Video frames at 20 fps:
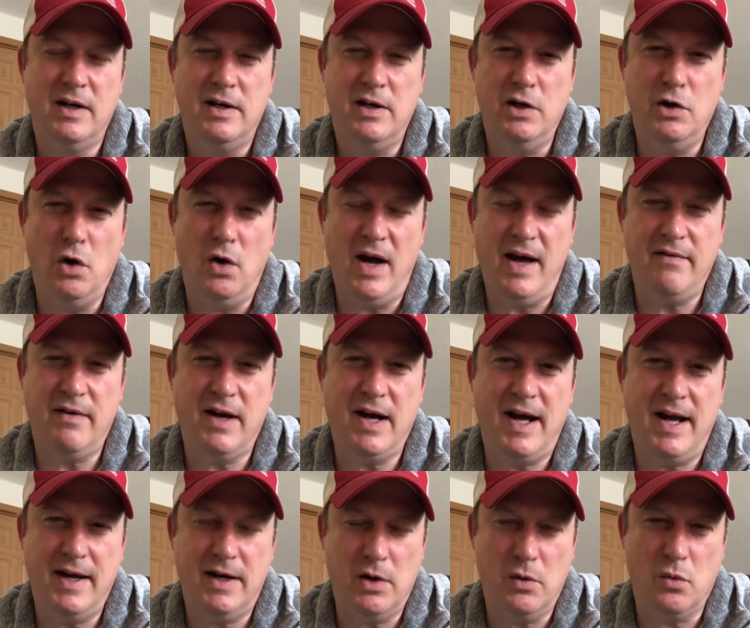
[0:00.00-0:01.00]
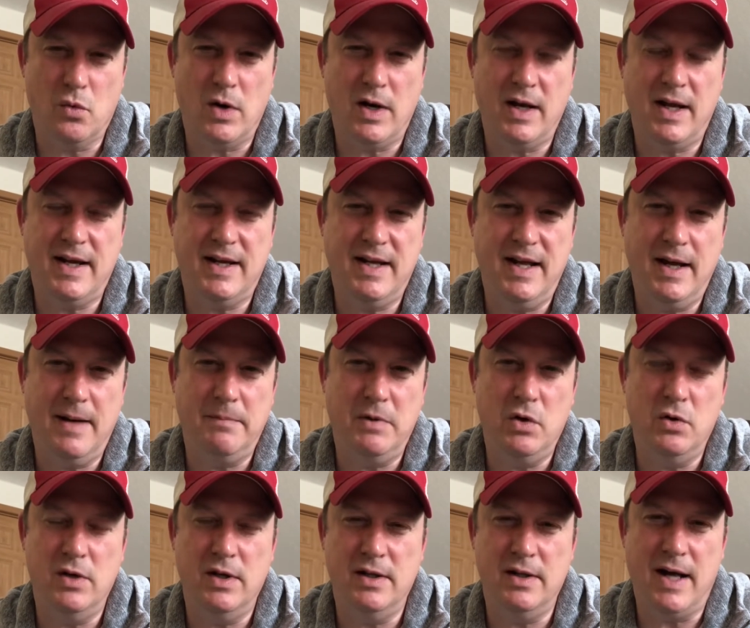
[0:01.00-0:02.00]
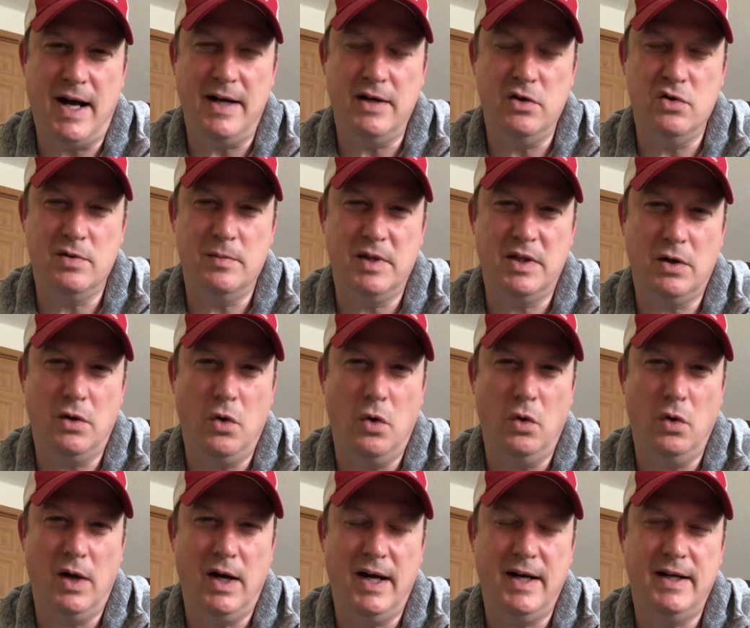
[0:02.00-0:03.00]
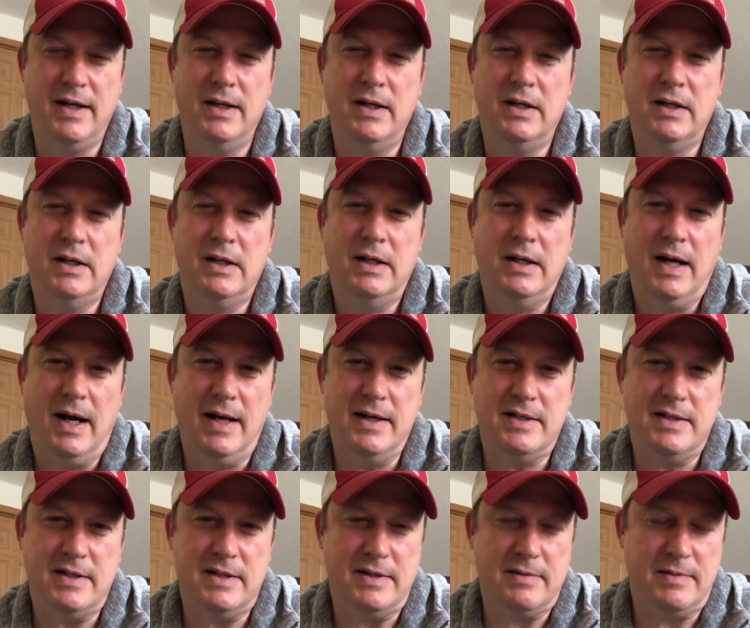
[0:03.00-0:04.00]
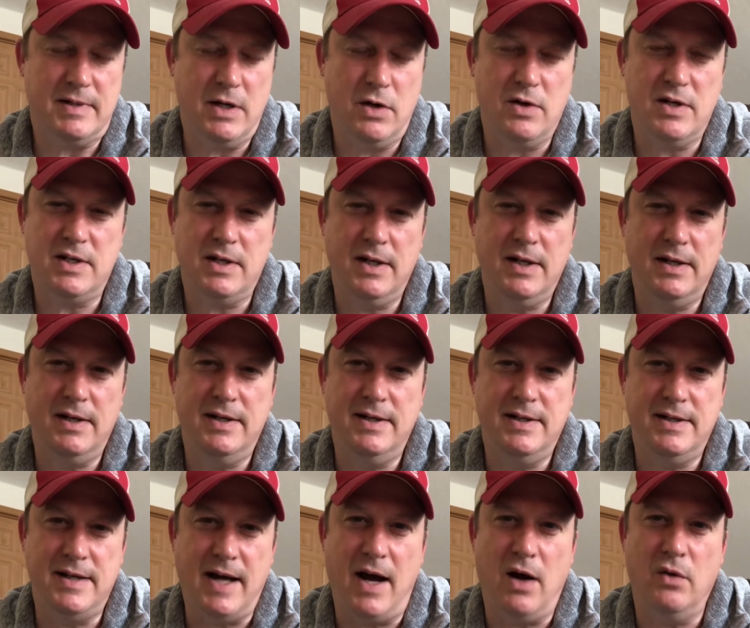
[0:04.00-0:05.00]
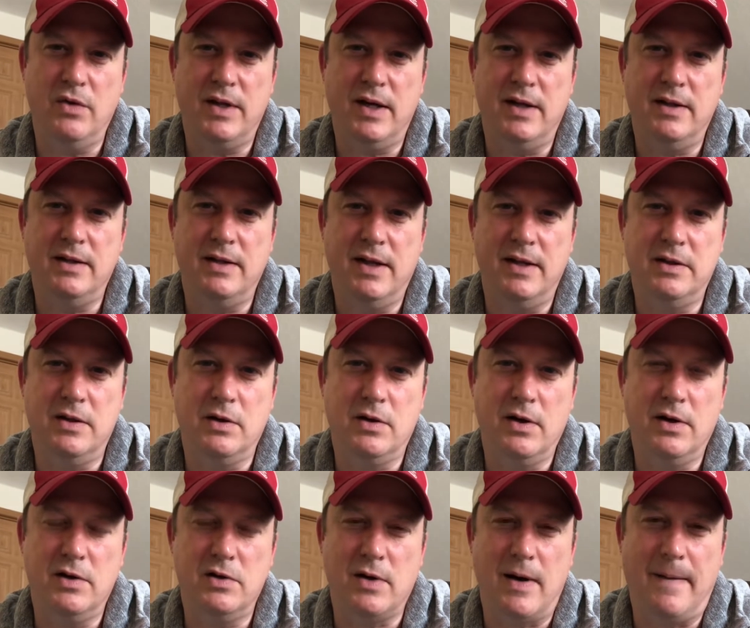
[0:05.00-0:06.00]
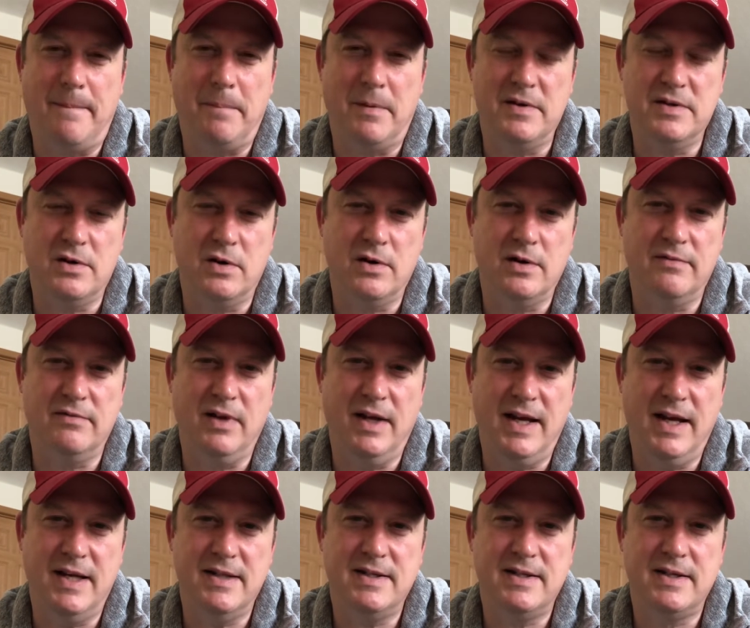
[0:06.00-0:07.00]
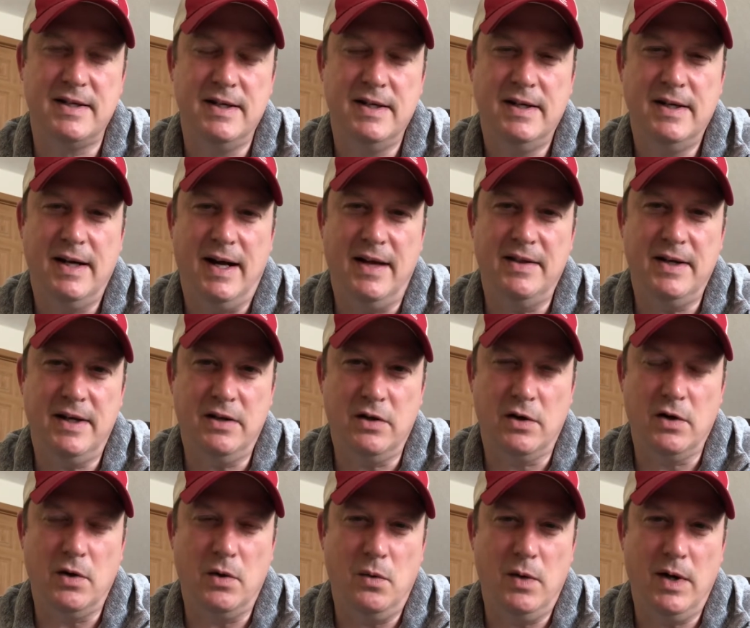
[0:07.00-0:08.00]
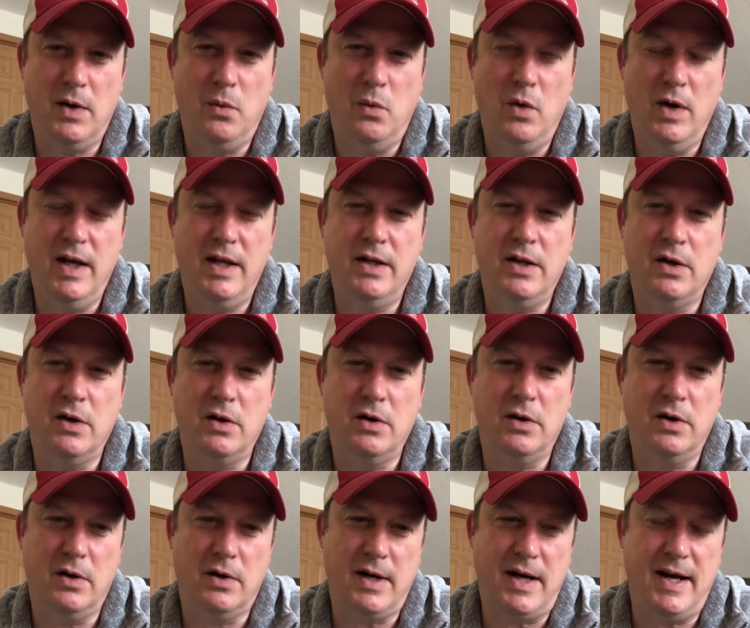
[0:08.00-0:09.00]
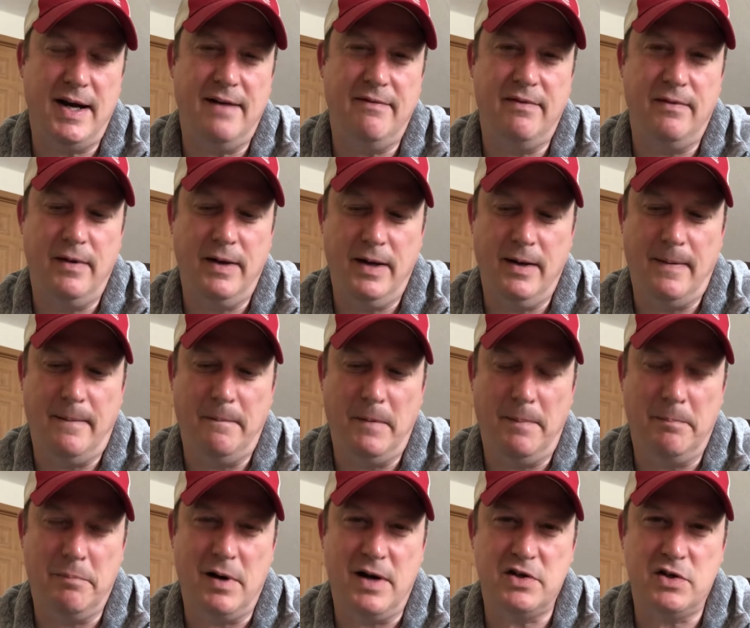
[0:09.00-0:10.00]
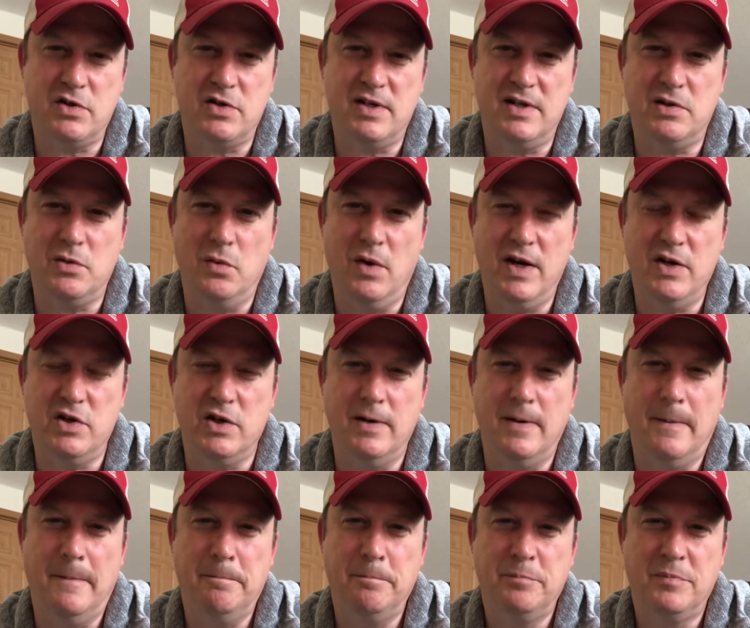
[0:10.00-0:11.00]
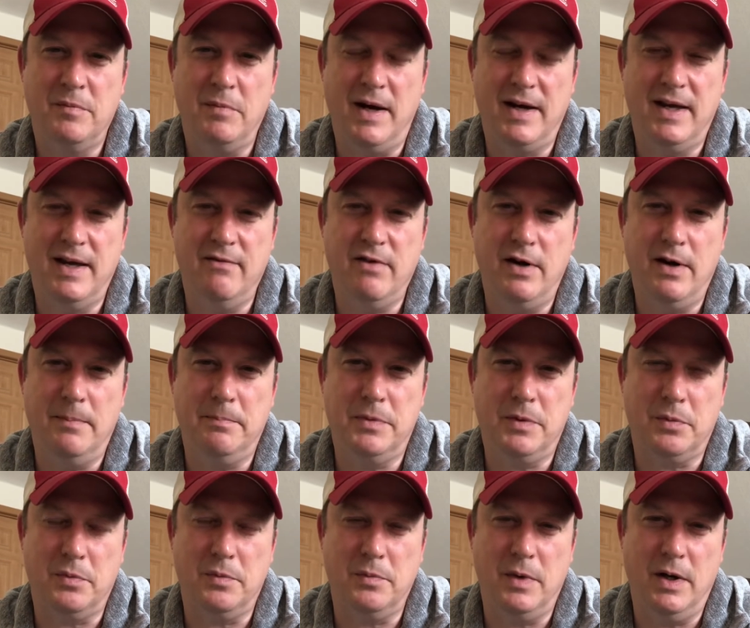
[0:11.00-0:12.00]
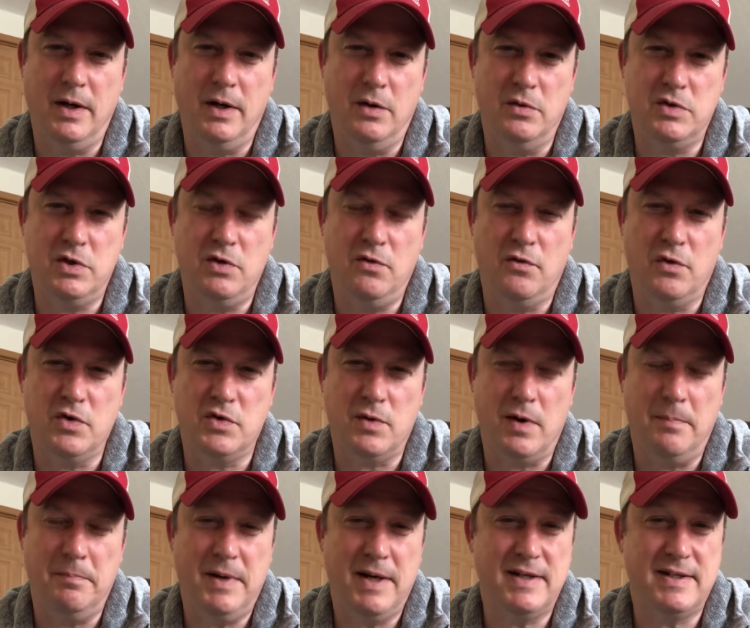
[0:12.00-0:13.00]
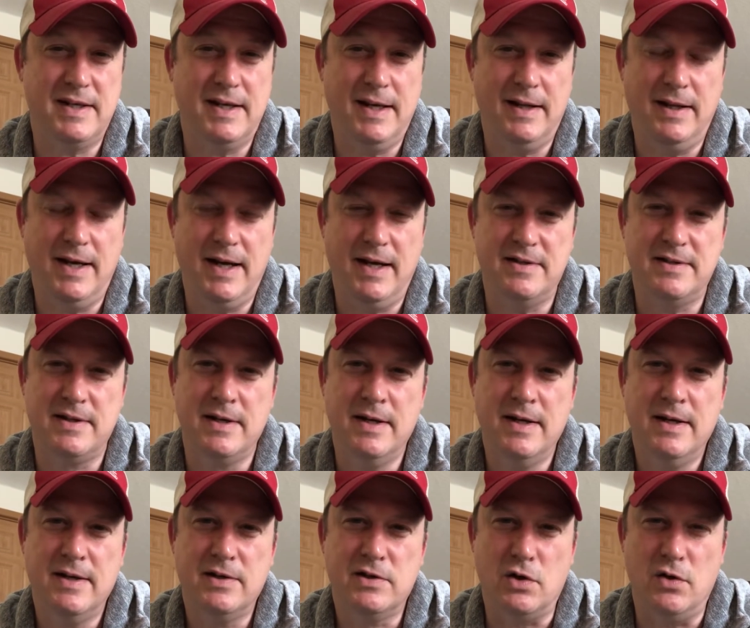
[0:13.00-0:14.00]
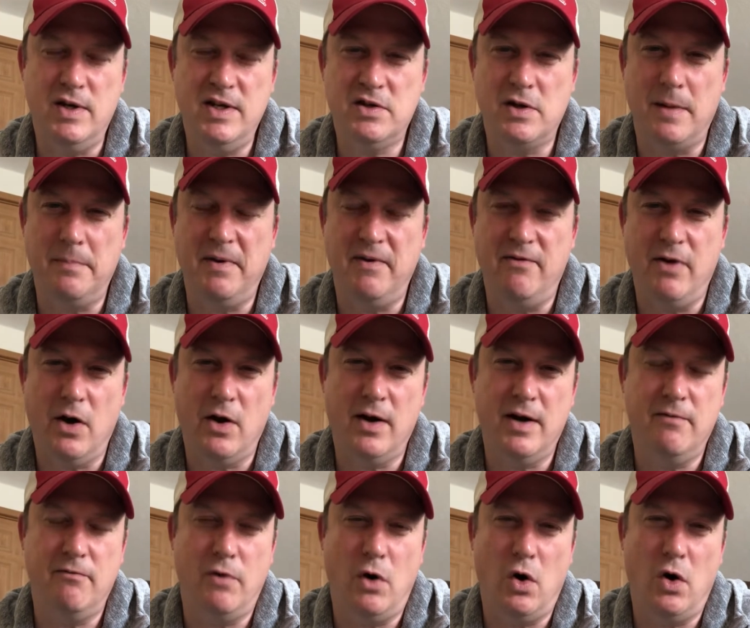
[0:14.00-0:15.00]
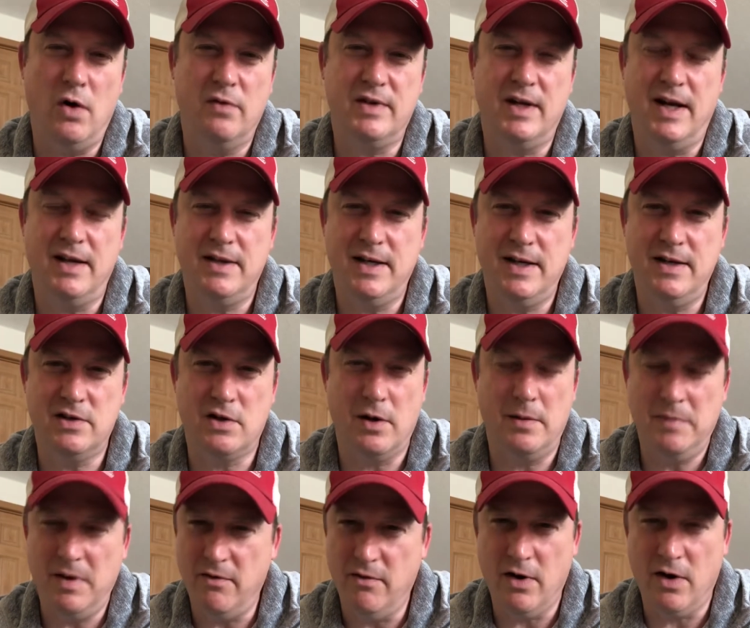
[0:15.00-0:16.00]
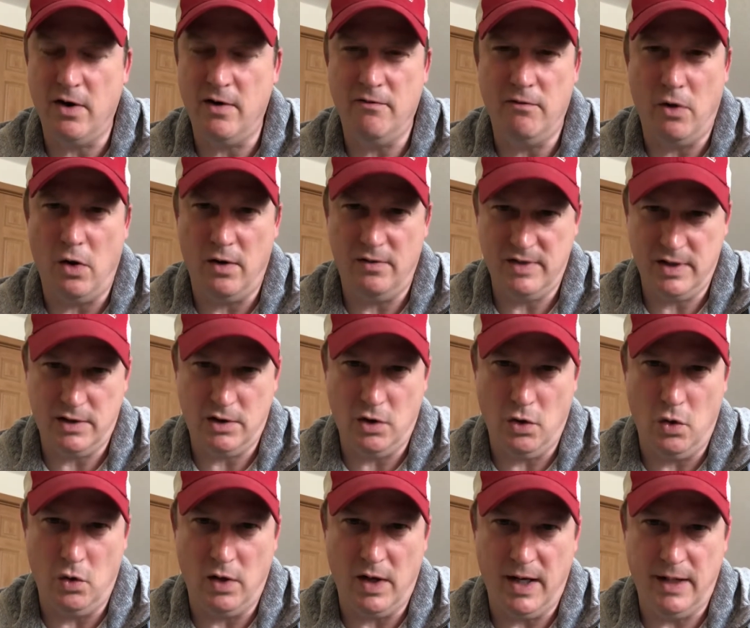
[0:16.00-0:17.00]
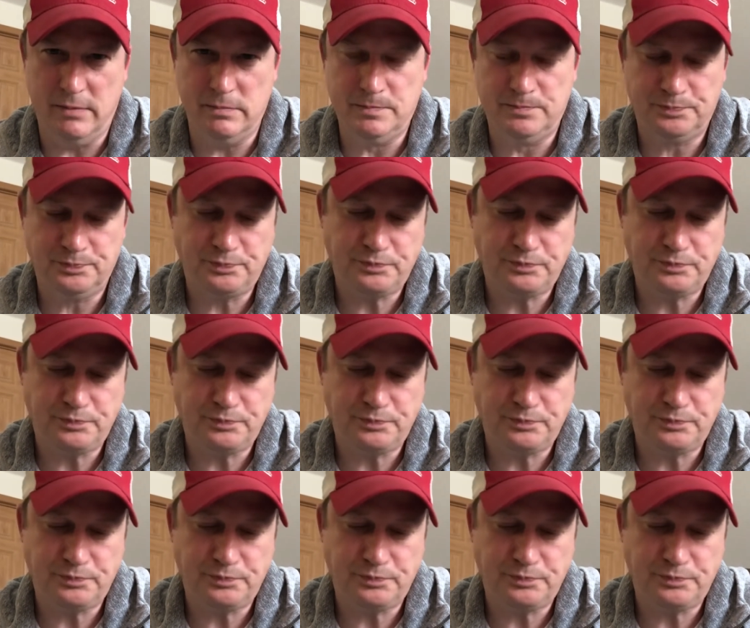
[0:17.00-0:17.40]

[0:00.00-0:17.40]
You don't have a guy that can run like Cam Newton and not use him at the goal line. I seriously doubt that they're going to try to preserve Lance. I think they're going to want to win. They're kind of in a pressure situation by giving up 2 first-round picks to get Lance. So he's going to be very involved, and I think he's going to be very involved at the goal line.